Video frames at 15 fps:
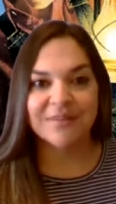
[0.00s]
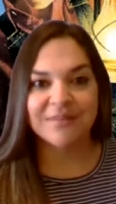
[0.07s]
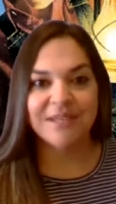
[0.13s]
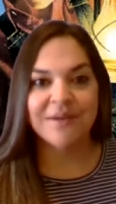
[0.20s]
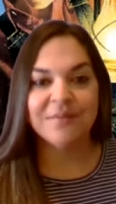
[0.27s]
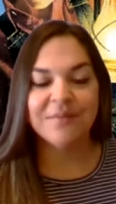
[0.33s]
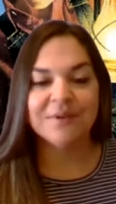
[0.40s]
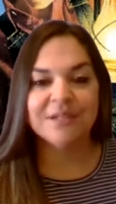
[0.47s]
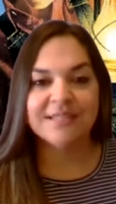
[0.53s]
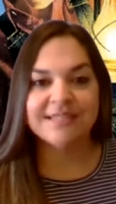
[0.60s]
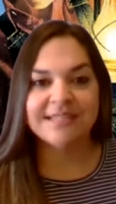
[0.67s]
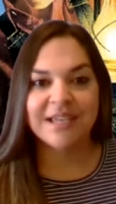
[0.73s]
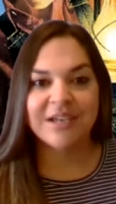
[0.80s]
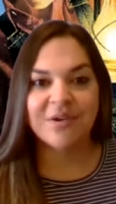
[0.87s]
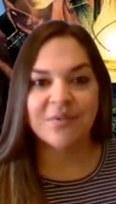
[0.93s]
It was
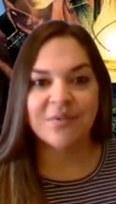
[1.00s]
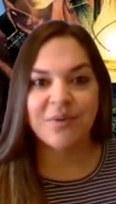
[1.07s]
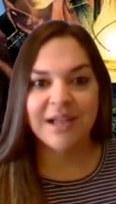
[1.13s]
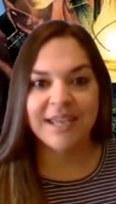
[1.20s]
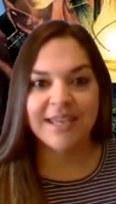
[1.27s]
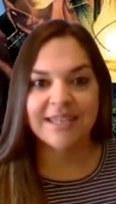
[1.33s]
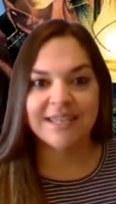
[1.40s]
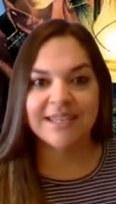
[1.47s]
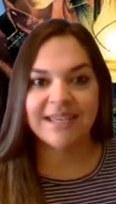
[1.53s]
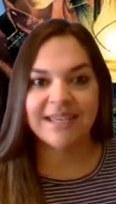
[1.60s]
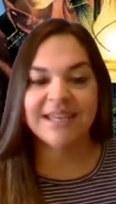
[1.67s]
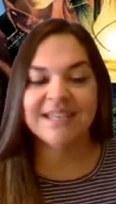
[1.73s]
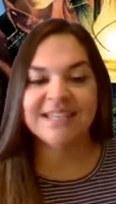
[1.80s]
quite an